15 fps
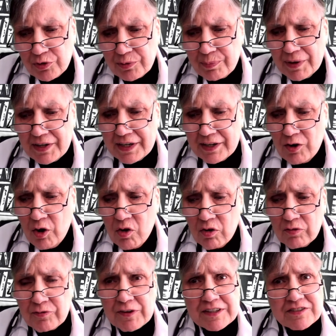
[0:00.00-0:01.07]
by all
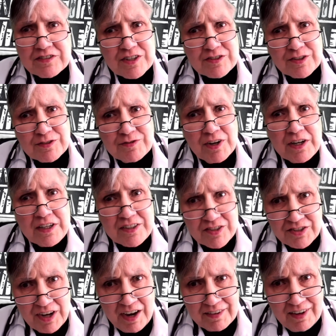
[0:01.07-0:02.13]
phases of
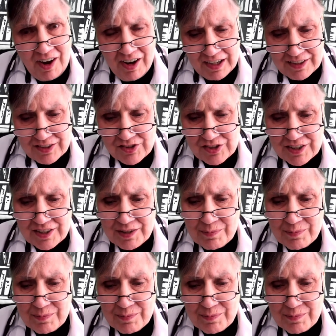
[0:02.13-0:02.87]
psychology,